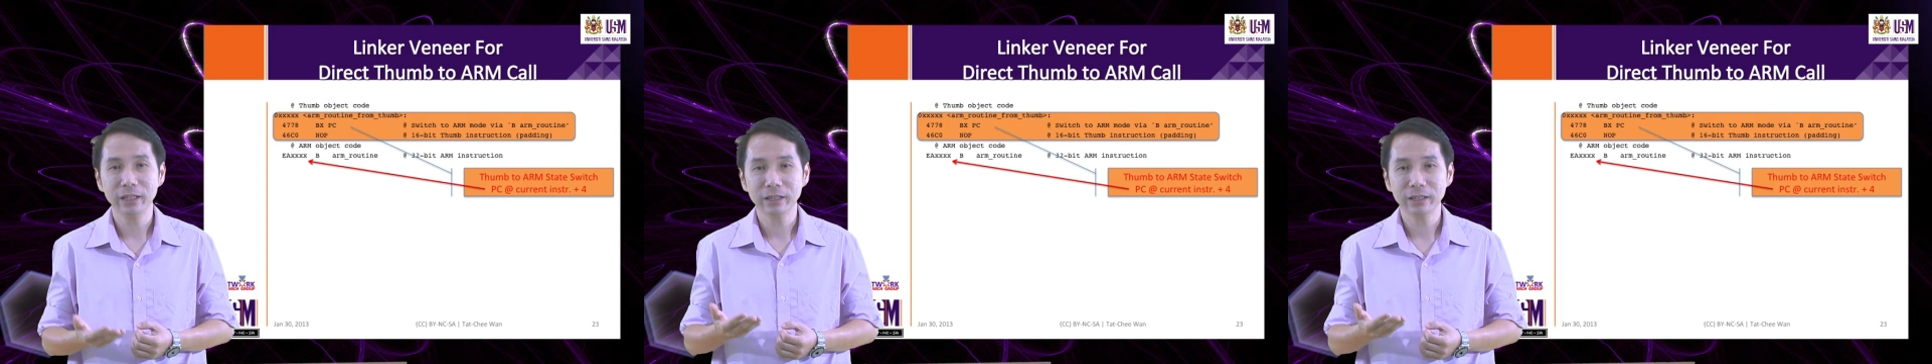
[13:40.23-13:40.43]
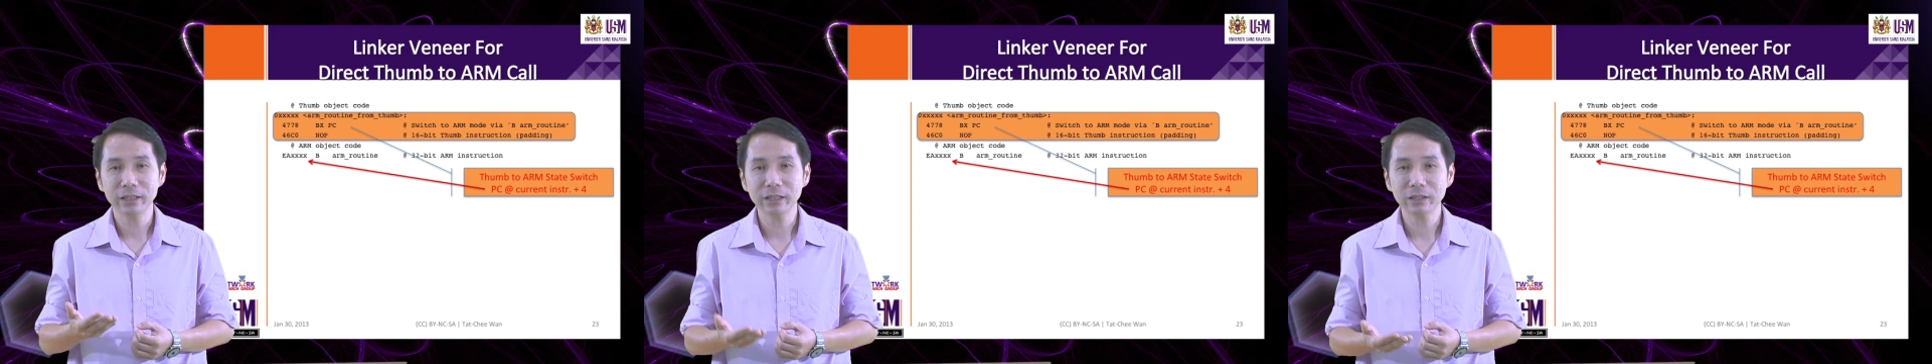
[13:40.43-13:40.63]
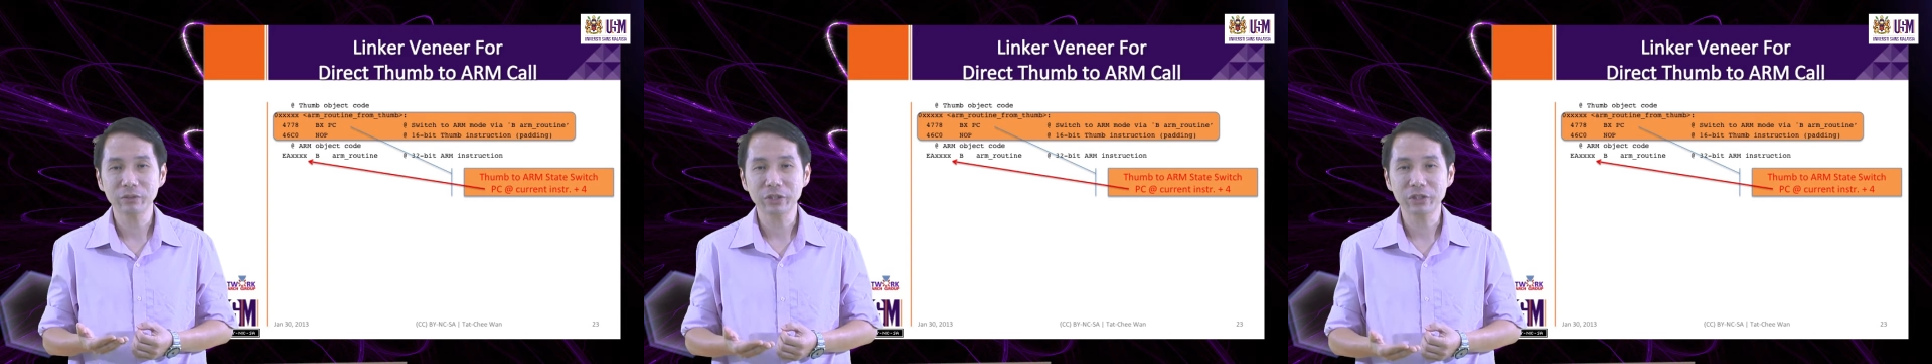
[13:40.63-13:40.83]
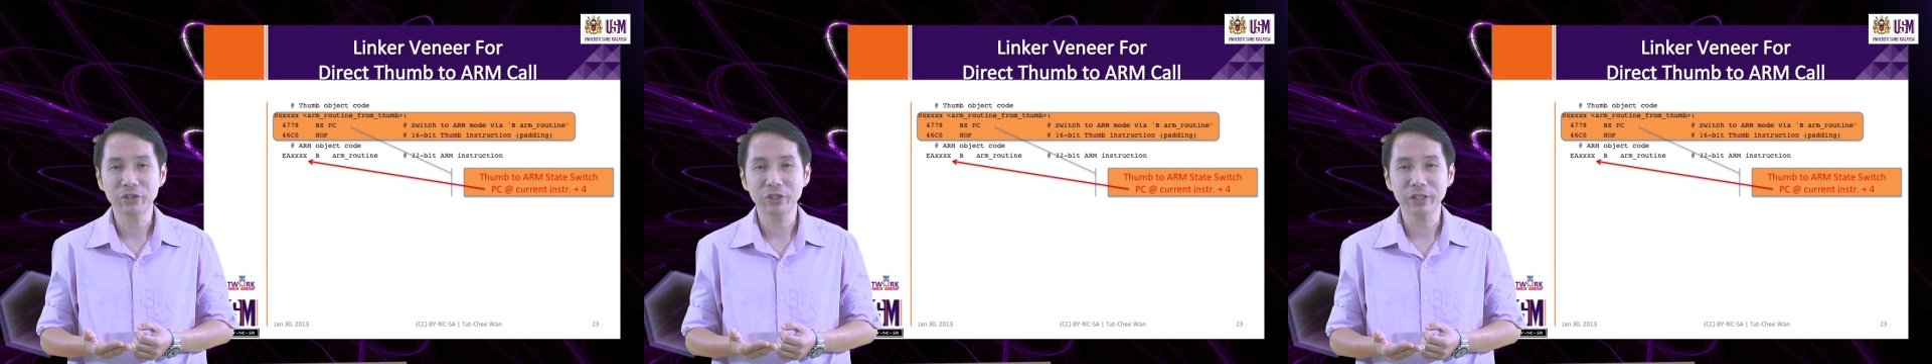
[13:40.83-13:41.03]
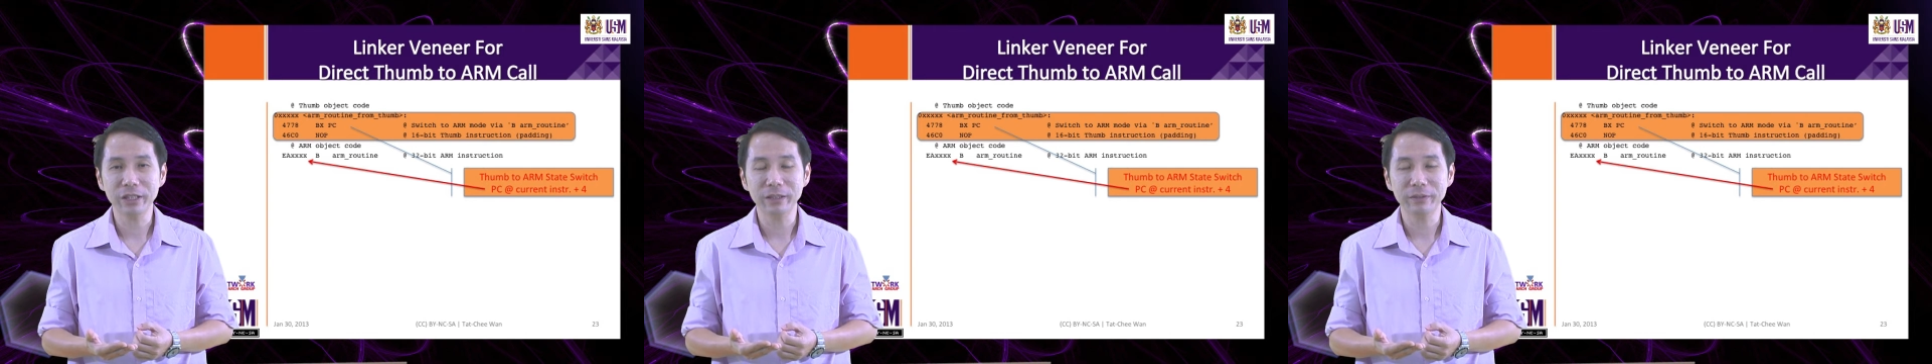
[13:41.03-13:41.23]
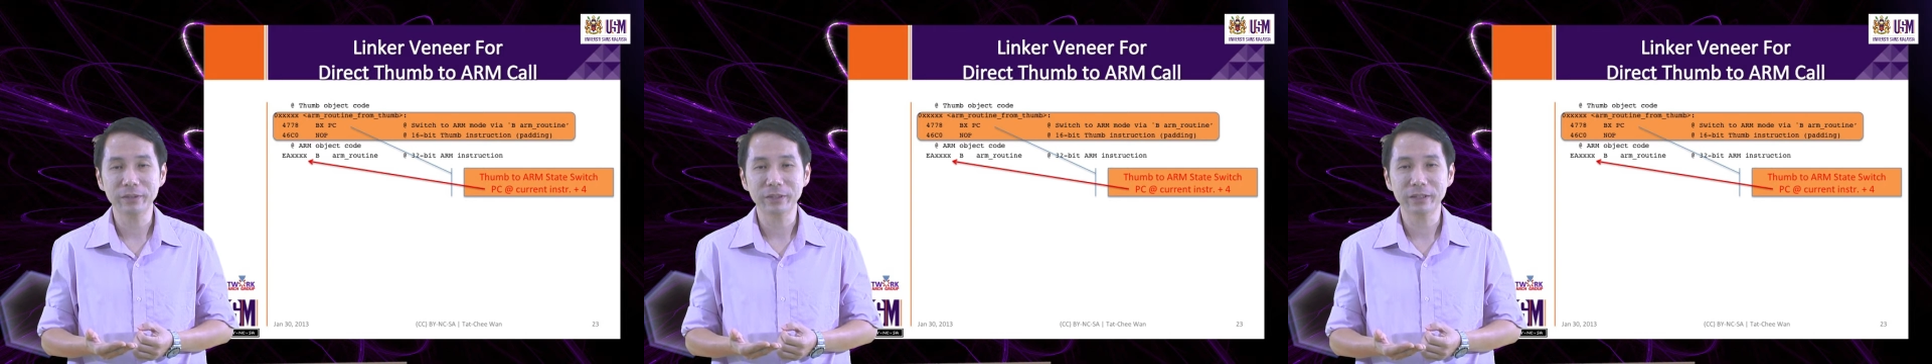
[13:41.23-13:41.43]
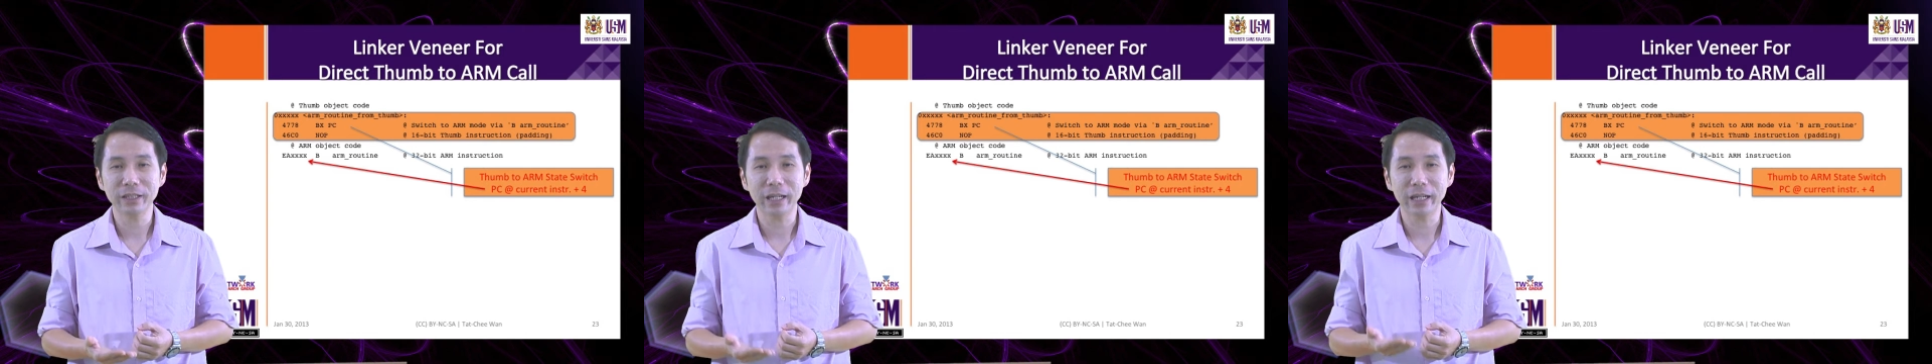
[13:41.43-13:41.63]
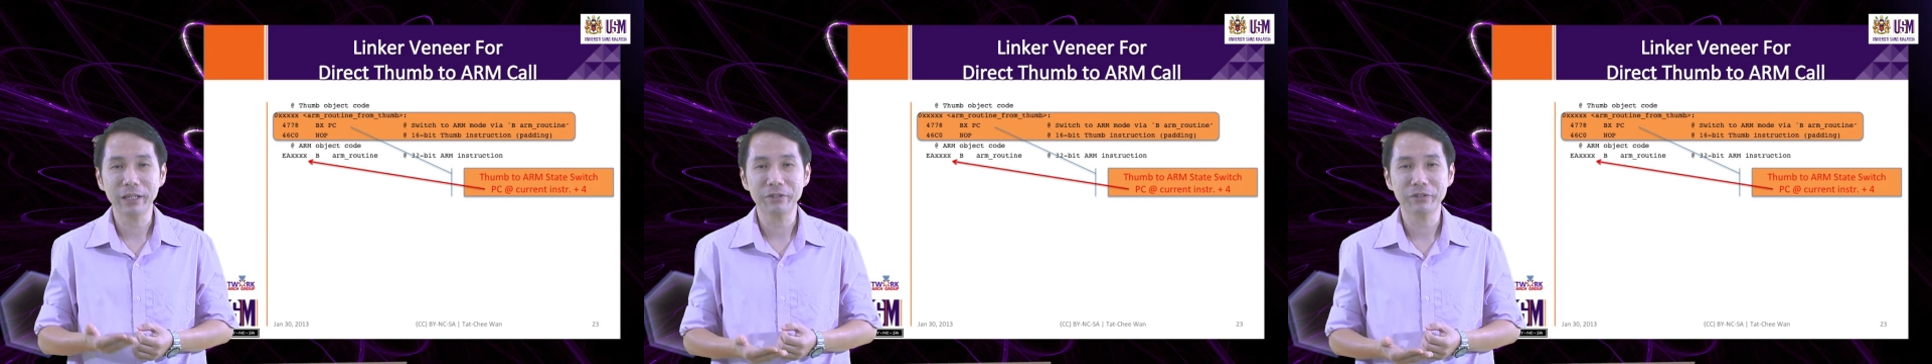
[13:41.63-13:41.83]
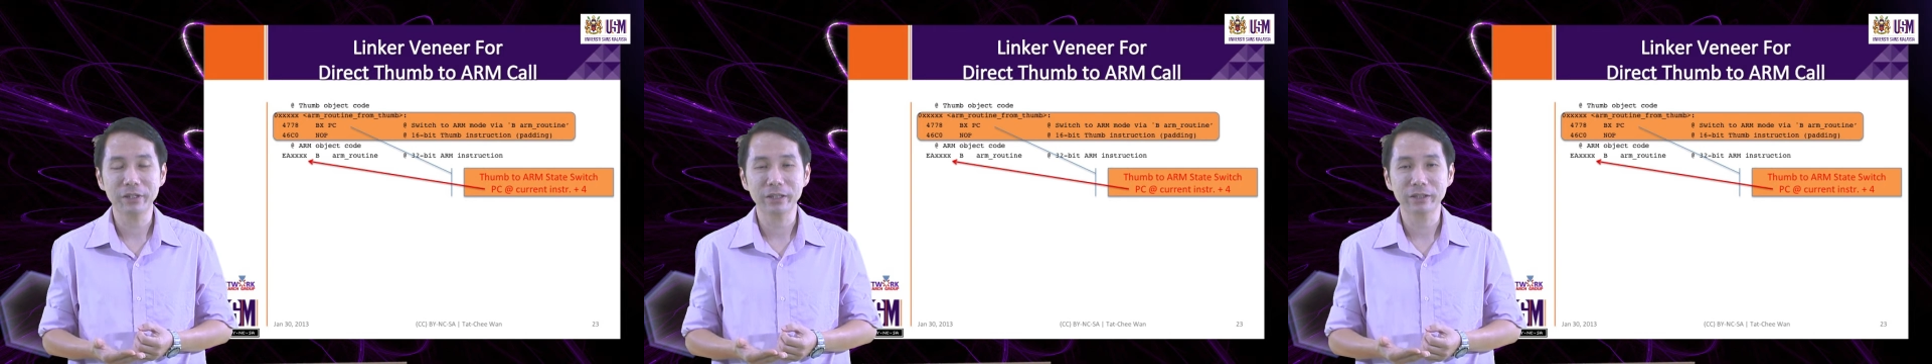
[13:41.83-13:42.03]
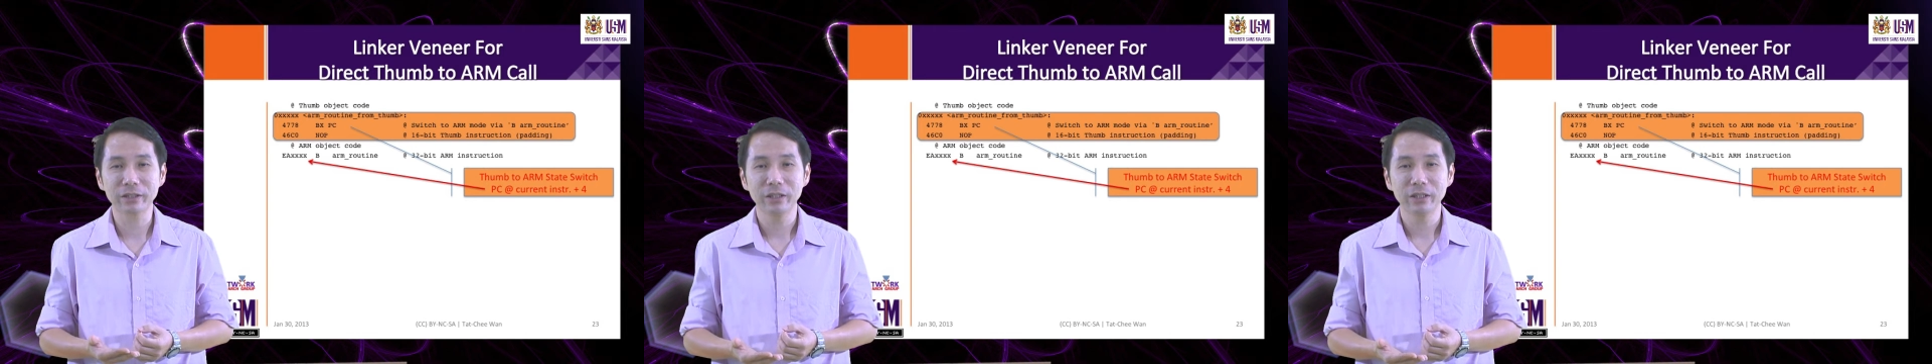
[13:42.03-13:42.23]
This retrieves the
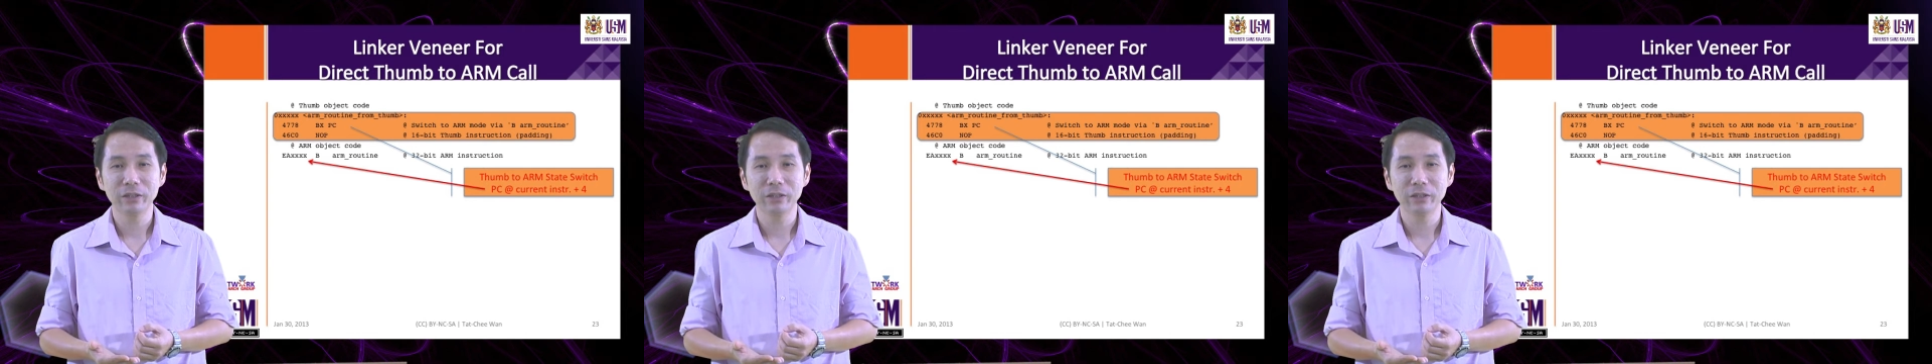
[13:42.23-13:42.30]
address